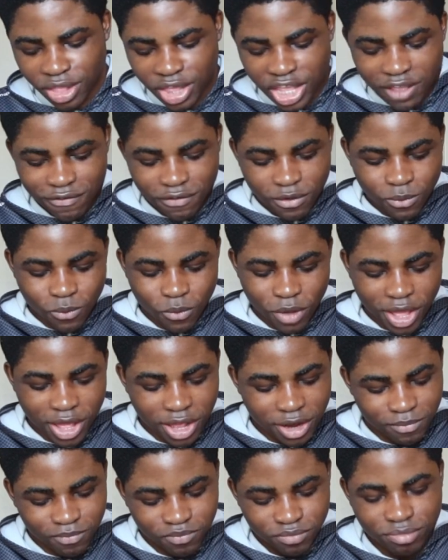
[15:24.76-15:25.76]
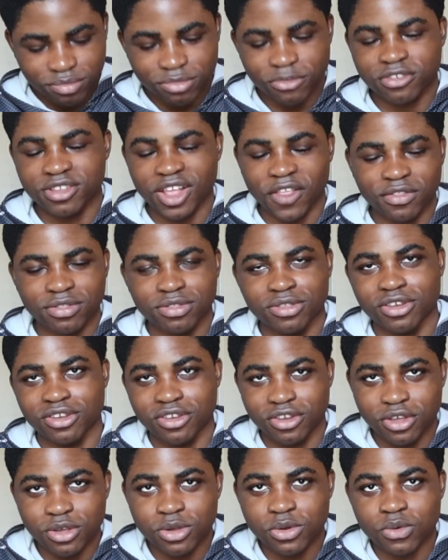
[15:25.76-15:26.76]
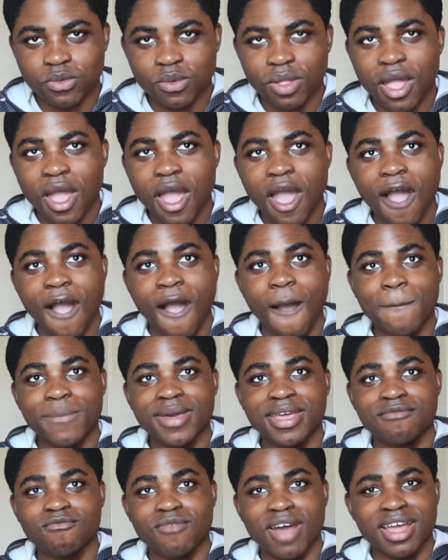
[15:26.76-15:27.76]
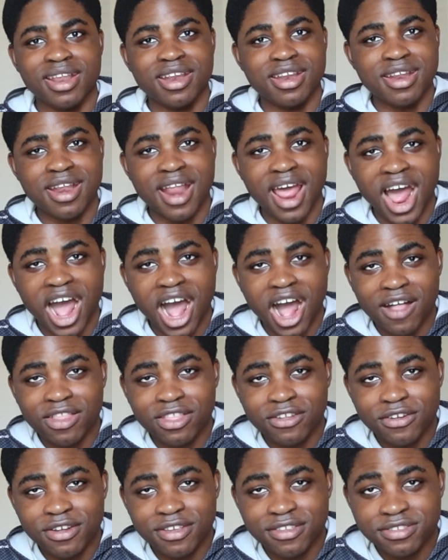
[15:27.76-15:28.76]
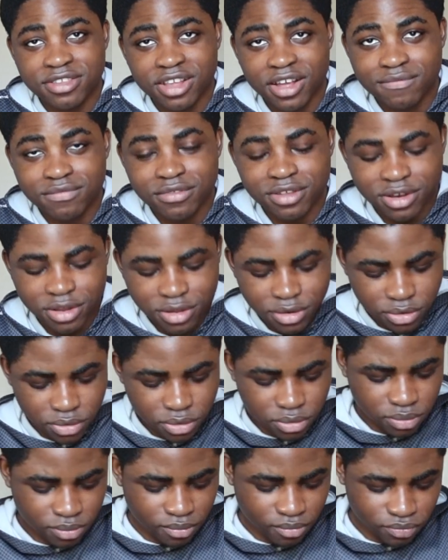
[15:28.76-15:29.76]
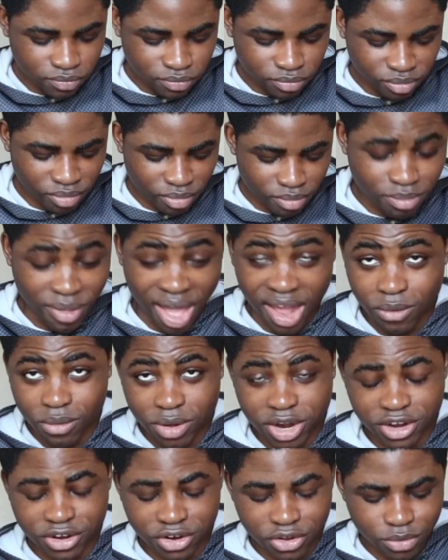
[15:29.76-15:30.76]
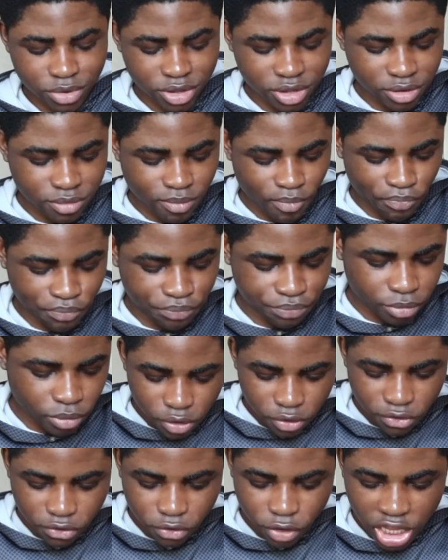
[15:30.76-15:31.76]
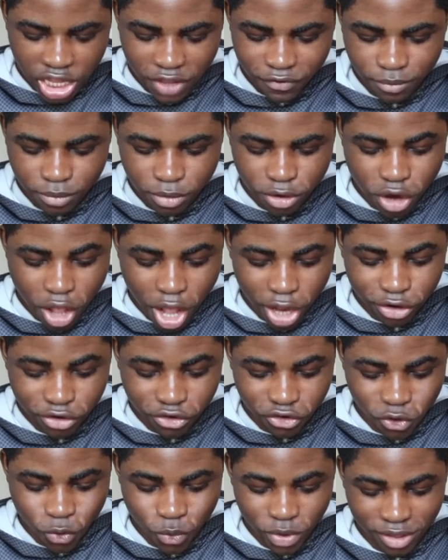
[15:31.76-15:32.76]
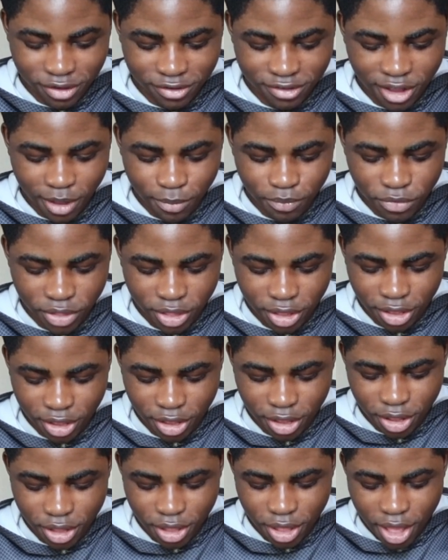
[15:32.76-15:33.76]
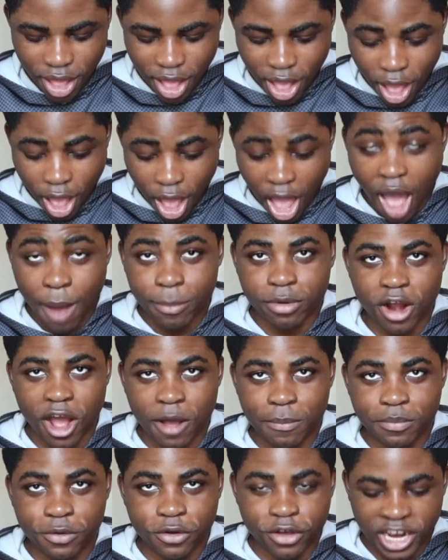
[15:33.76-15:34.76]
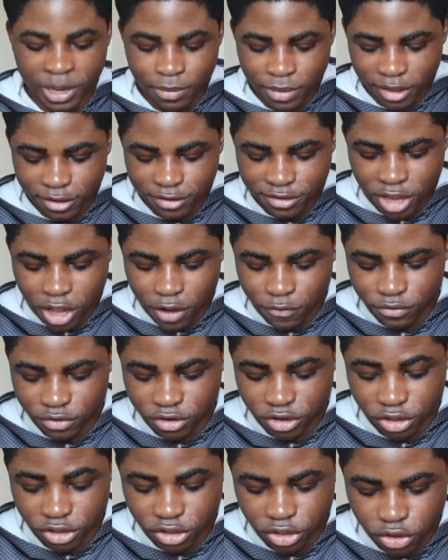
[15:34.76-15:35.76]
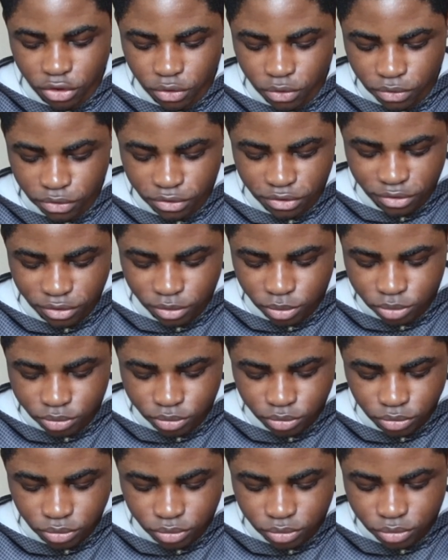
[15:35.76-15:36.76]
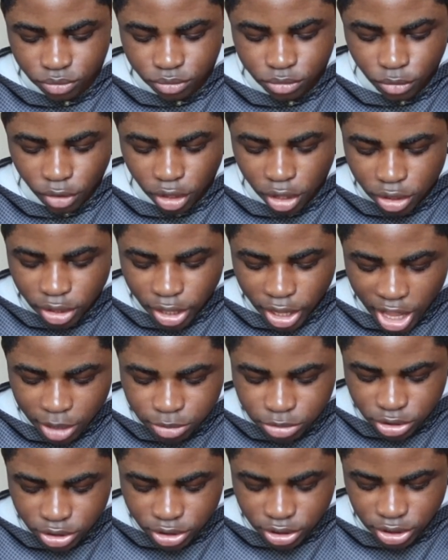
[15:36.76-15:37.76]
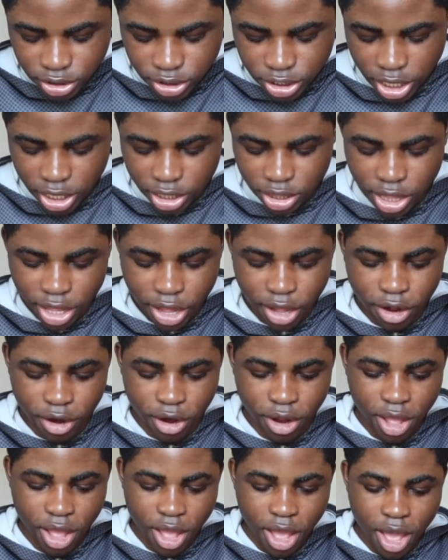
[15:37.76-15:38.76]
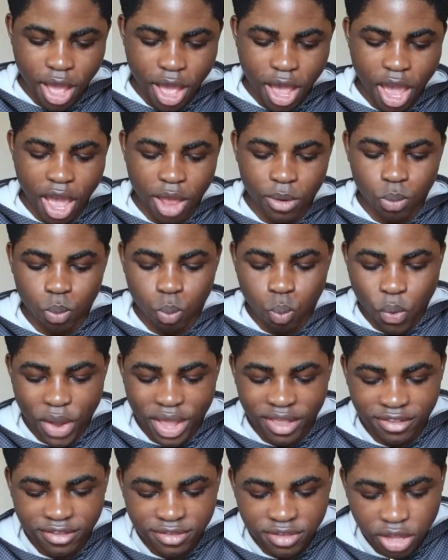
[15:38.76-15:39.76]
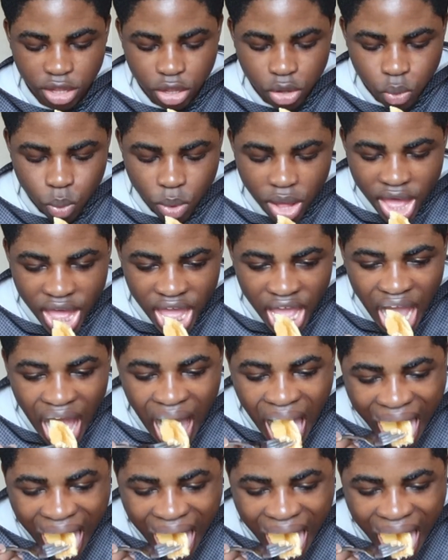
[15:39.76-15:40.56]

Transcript: Even when there's nothing to do. I mean, right now there is stuff to do, but I don't want to do it. So like if I'm not doing something, I'm not putting myself to use. Like I'm just sitting there and wasting away.